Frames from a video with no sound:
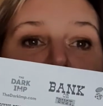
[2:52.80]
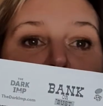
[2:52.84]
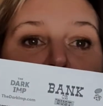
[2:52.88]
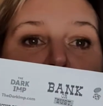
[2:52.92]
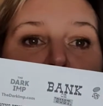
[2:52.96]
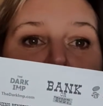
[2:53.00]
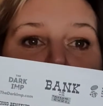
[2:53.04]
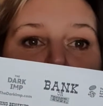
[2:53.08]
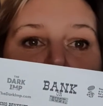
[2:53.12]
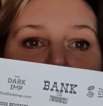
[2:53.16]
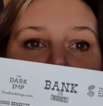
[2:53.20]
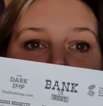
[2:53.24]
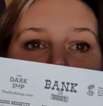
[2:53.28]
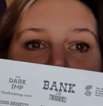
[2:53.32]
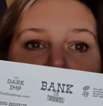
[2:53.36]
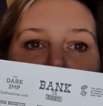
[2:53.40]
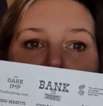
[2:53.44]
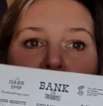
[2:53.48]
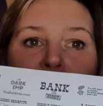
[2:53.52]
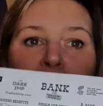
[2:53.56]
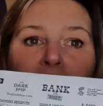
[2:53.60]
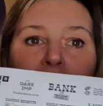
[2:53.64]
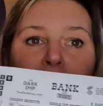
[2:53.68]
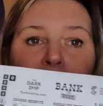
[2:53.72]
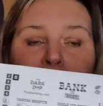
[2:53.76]
boxes
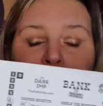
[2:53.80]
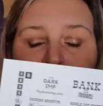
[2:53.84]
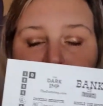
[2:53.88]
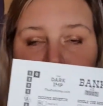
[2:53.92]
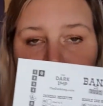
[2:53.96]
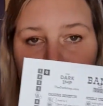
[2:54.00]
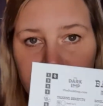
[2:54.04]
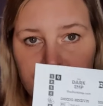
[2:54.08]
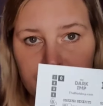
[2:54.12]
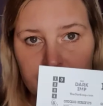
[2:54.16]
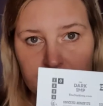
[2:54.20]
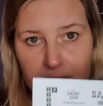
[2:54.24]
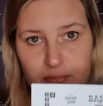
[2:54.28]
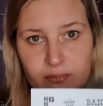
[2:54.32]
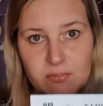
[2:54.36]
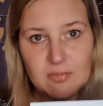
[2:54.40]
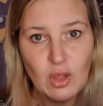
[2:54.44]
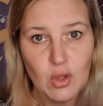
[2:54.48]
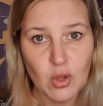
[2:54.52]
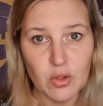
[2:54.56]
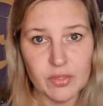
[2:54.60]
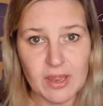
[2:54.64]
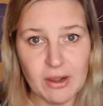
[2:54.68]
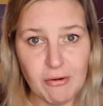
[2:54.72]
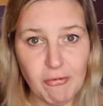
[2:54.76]
here.
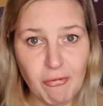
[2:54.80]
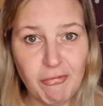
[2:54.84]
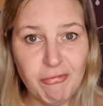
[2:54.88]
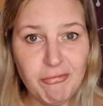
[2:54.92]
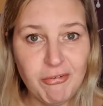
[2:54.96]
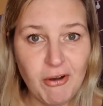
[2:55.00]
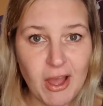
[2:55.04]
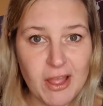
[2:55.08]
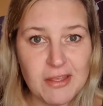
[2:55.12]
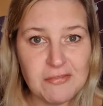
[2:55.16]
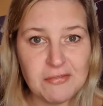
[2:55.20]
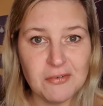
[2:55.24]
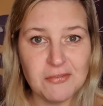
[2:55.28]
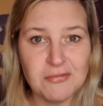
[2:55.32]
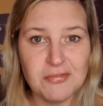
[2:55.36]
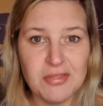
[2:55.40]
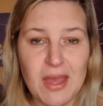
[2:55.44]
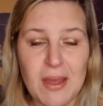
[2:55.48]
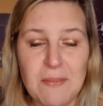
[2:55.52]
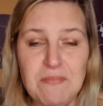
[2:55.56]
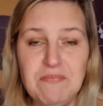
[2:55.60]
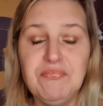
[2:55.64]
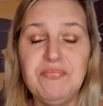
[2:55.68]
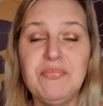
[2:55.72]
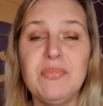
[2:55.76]
There are 5 of
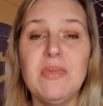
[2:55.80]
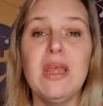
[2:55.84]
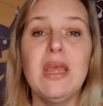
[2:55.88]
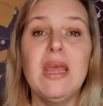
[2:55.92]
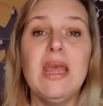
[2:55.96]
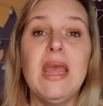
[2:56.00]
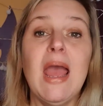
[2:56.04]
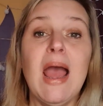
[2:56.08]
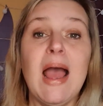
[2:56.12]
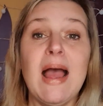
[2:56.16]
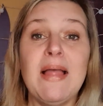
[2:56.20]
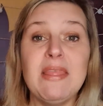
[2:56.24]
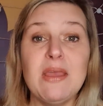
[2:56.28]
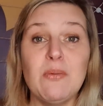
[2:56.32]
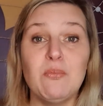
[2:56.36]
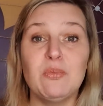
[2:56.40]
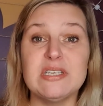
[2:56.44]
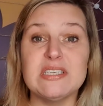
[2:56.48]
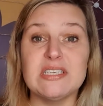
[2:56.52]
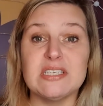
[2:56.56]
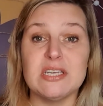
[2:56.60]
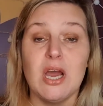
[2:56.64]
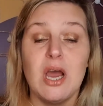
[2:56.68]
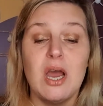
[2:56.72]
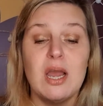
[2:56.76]
them. And then we
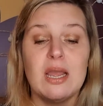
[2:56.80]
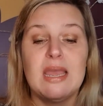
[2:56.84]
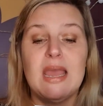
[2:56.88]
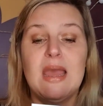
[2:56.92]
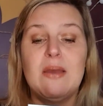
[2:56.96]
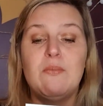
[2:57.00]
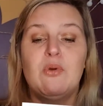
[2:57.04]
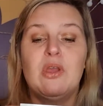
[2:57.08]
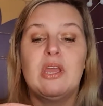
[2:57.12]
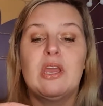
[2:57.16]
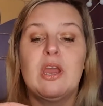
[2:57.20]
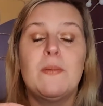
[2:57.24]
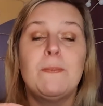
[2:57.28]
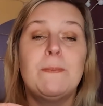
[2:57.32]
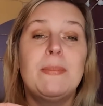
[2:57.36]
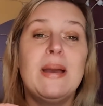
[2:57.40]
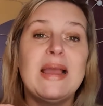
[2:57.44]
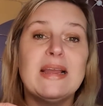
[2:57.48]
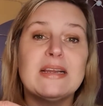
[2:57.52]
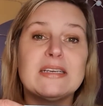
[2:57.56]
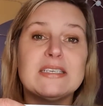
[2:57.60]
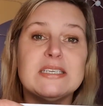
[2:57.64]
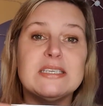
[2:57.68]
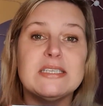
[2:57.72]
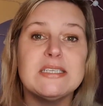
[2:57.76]
start again. We go
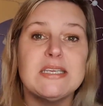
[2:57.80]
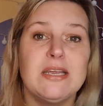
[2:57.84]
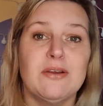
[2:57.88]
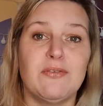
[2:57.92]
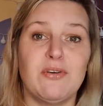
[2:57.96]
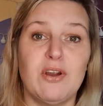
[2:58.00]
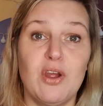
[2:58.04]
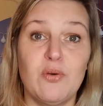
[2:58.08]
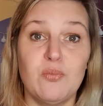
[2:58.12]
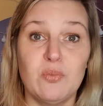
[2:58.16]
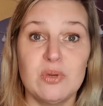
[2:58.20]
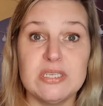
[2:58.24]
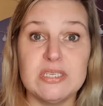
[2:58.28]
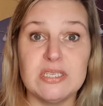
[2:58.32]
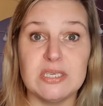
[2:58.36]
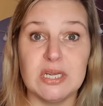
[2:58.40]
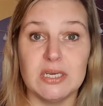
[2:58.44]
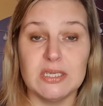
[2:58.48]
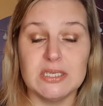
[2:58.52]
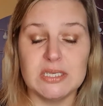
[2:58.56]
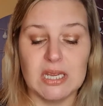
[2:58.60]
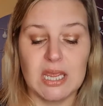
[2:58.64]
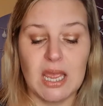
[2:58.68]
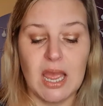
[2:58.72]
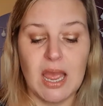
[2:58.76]
back to 0 and we
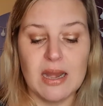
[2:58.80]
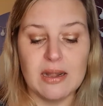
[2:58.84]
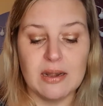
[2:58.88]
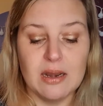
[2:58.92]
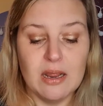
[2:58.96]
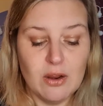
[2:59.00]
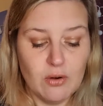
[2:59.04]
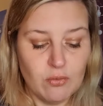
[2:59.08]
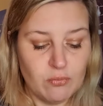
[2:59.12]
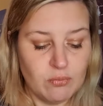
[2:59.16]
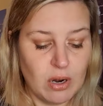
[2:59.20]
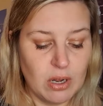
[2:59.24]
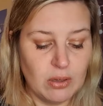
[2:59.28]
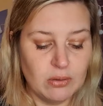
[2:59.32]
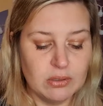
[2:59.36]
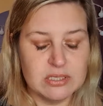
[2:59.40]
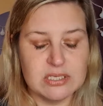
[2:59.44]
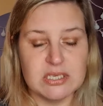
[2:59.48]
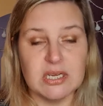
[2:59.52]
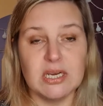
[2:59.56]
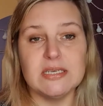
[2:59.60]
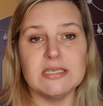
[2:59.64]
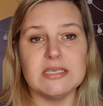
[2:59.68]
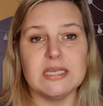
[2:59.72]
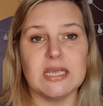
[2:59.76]
start again. Roll the
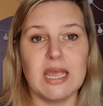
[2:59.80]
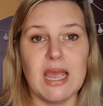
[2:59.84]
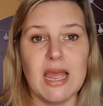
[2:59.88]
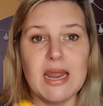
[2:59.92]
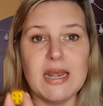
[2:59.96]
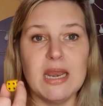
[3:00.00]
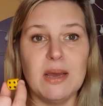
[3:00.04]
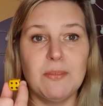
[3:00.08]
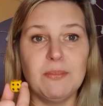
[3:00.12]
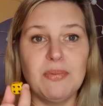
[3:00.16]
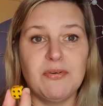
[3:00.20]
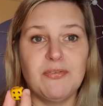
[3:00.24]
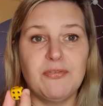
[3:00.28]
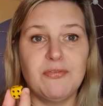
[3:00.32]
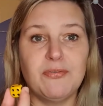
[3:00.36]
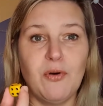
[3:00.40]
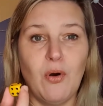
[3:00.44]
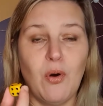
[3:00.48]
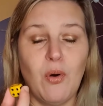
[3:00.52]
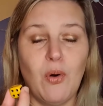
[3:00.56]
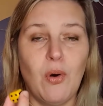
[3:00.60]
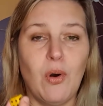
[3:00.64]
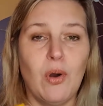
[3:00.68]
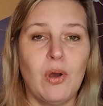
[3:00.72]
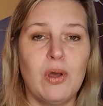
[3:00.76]
dice again, number
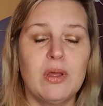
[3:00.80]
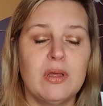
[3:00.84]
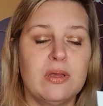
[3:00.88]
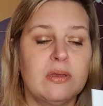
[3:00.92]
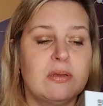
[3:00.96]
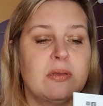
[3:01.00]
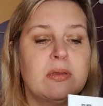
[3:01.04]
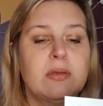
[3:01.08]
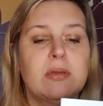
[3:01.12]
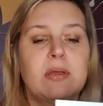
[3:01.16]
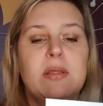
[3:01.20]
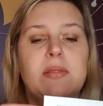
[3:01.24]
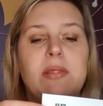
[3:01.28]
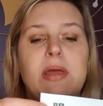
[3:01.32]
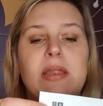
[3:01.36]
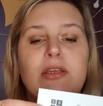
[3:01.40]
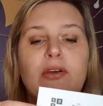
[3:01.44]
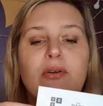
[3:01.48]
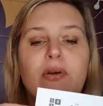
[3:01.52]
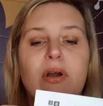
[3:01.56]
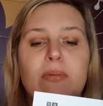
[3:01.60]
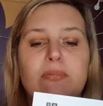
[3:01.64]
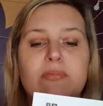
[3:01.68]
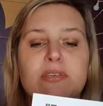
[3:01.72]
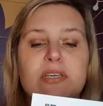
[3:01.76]
4. Then you're
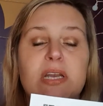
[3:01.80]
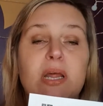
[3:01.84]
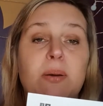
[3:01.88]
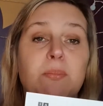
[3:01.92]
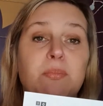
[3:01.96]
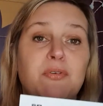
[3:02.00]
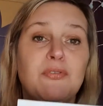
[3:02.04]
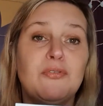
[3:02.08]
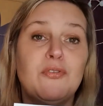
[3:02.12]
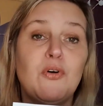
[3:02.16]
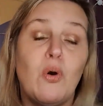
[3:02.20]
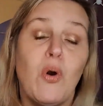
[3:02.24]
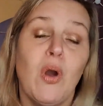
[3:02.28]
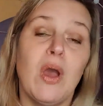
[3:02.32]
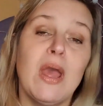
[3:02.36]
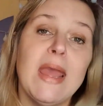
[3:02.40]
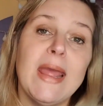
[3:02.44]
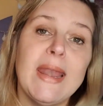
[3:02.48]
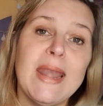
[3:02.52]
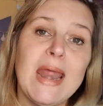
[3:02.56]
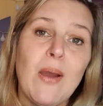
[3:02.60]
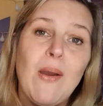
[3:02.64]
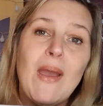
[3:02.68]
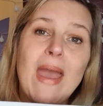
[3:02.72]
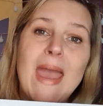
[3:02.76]
up to number 4.
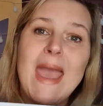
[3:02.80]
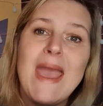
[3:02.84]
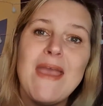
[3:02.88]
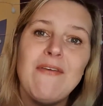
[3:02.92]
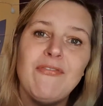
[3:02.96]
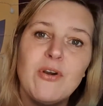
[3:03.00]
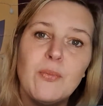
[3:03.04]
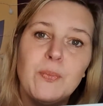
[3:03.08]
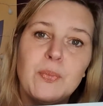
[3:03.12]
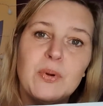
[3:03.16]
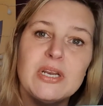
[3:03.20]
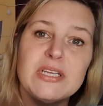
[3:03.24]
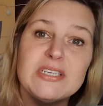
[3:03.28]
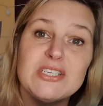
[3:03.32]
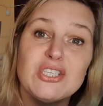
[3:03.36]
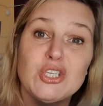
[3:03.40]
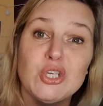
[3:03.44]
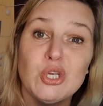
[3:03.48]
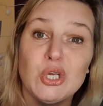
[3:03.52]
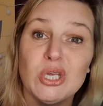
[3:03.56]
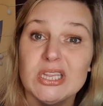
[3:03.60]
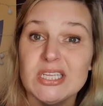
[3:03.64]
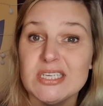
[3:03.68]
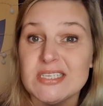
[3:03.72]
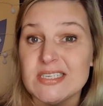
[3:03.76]
Now, everybody's
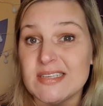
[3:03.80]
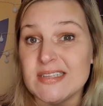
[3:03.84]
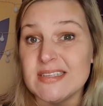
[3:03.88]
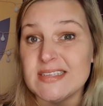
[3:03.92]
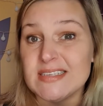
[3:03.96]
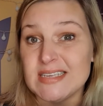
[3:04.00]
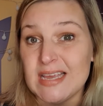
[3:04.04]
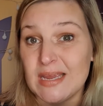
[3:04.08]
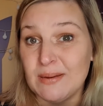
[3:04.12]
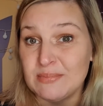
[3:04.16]
doing this at the same